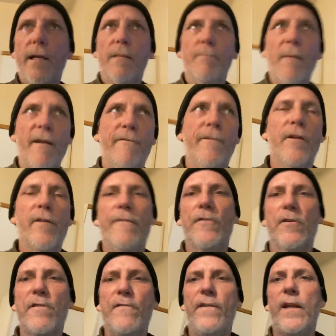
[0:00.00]
my very
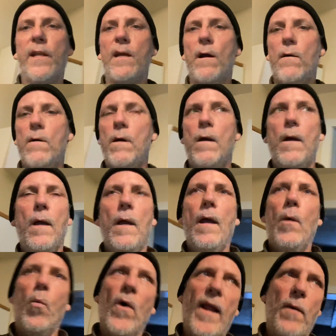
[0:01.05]
first video,
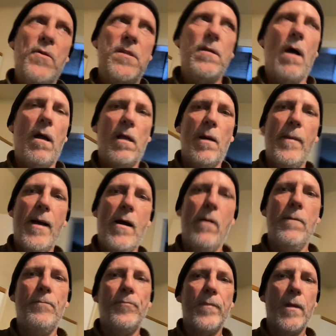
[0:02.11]
what I was talking
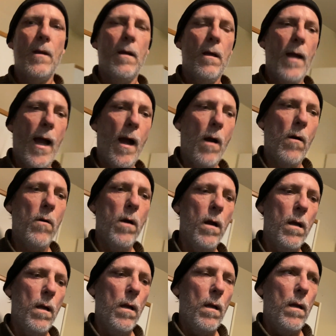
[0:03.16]
about, how
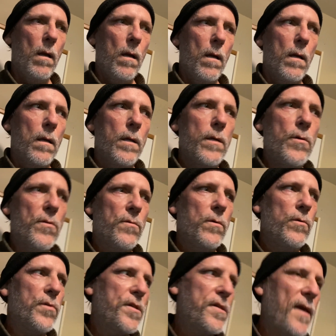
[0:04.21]
you,
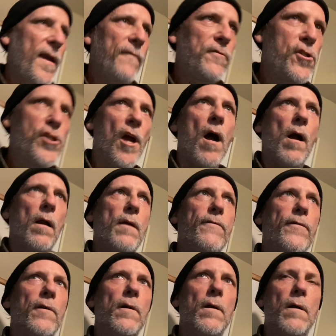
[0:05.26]
you save junk
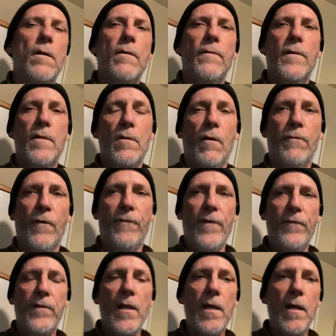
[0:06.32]
for, so for
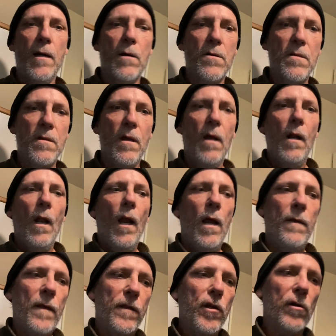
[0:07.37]
50 years and
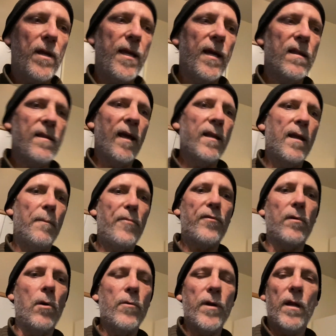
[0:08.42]
then your kids end up
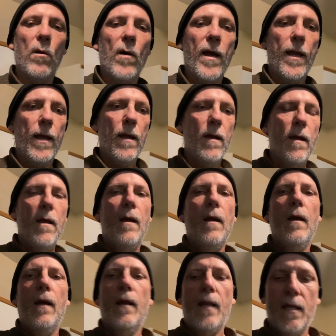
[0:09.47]
throwing it away.
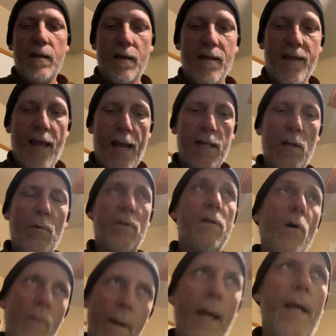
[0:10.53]
And that's exactly what's
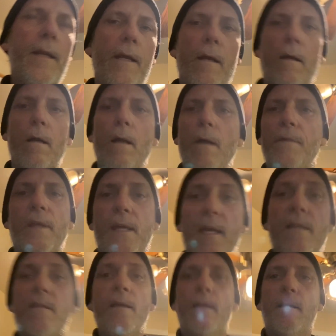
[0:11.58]
going on here. The
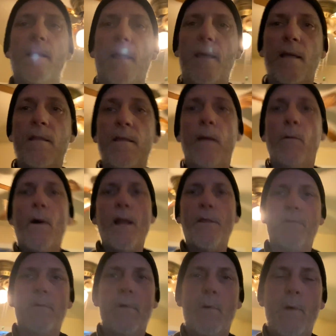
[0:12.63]
kid did, the kids didn't want to
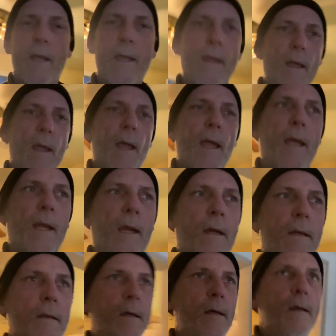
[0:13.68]
throw it away.
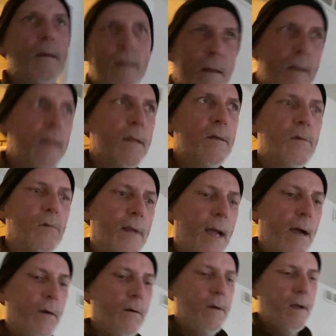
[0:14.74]
And so
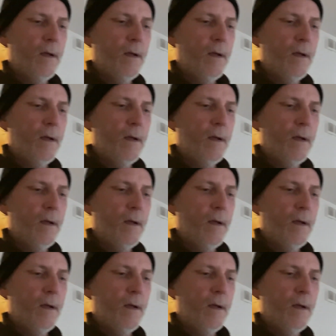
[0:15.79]
now,